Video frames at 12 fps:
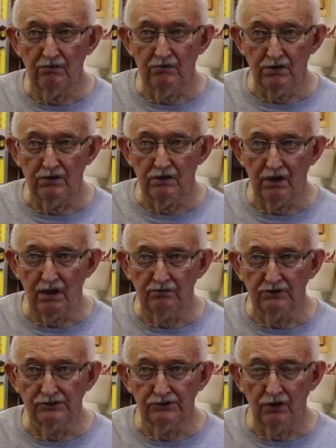with a
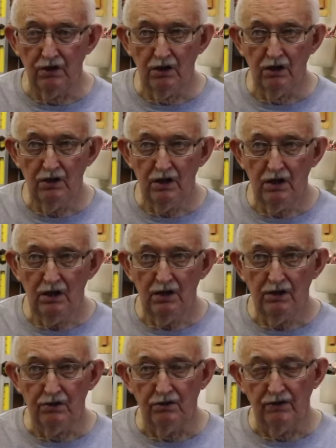table saw.
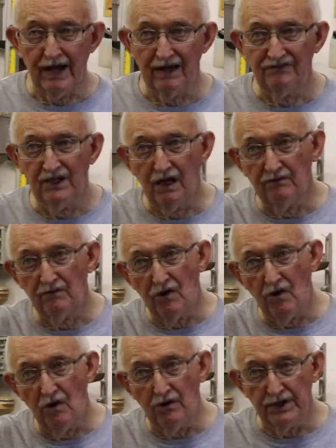You don't have to have
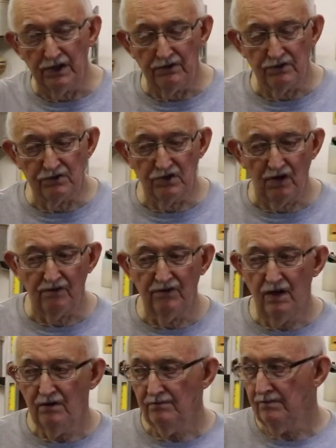all the other stuff,
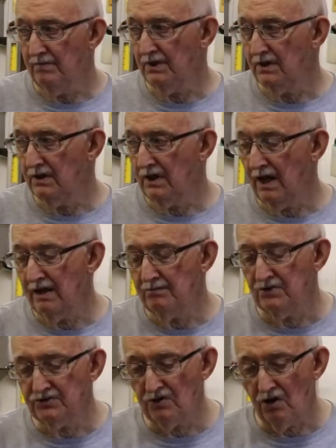but a
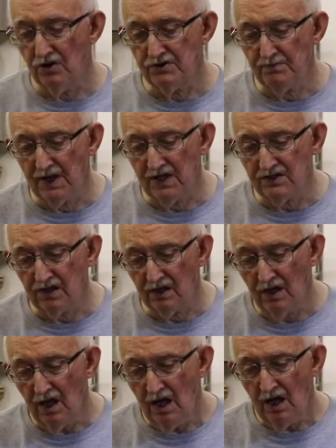table saw is basic.
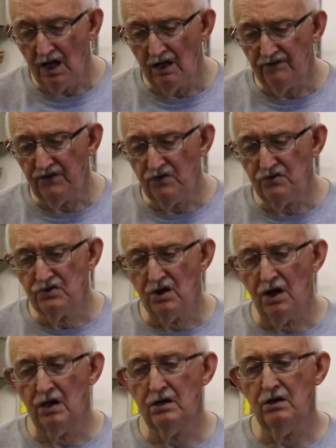And if you
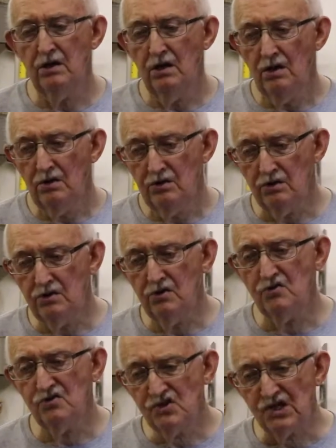start to
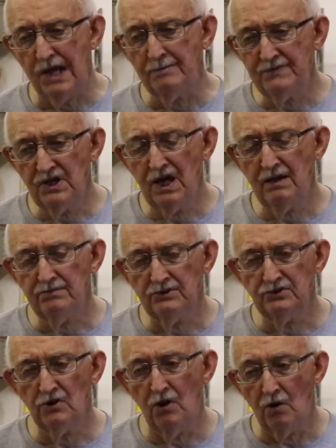do some table
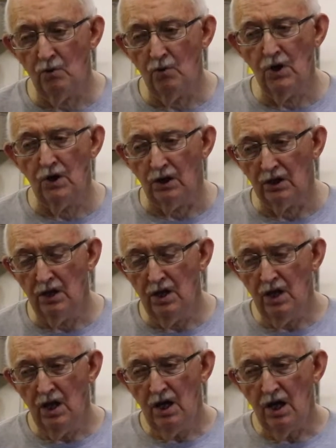saw work,
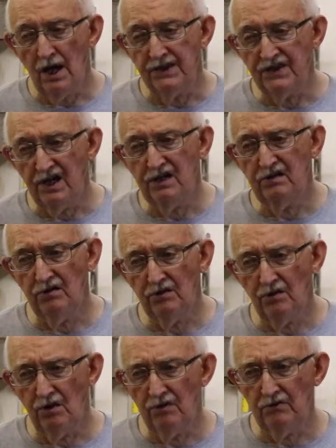I think you're
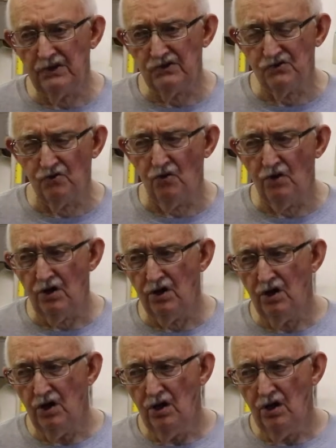going to enjoy